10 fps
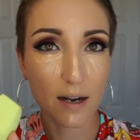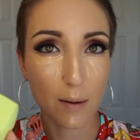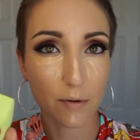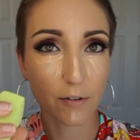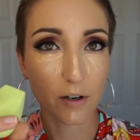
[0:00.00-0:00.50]
I
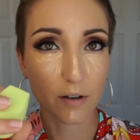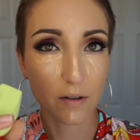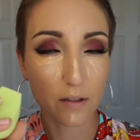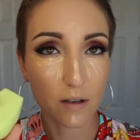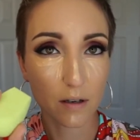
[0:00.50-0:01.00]

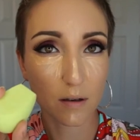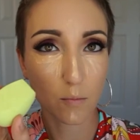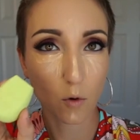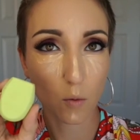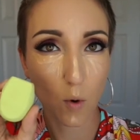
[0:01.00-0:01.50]
prefer the
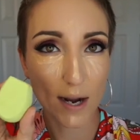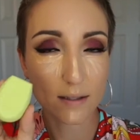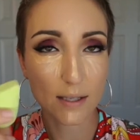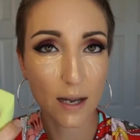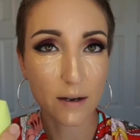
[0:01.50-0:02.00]
more wide
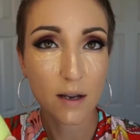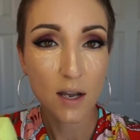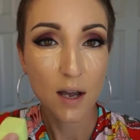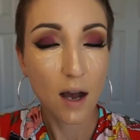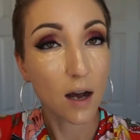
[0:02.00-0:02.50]
side.
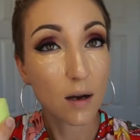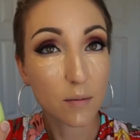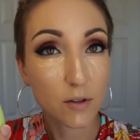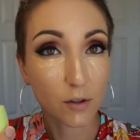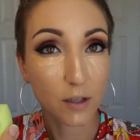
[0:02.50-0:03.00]

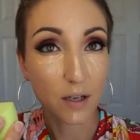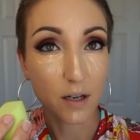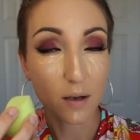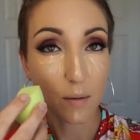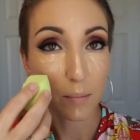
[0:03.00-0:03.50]
You're
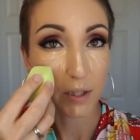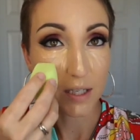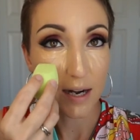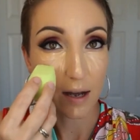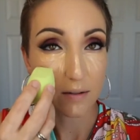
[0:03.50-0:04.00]
gonna blend
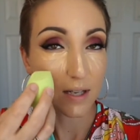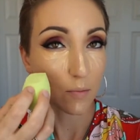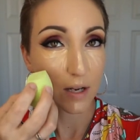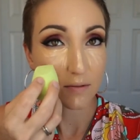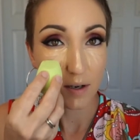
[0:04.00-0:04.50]
it out same
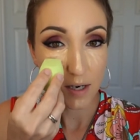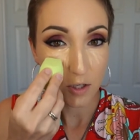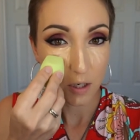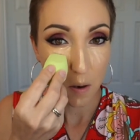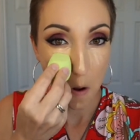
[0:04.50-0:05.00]
way as
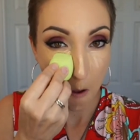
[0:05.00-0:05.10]
foundation.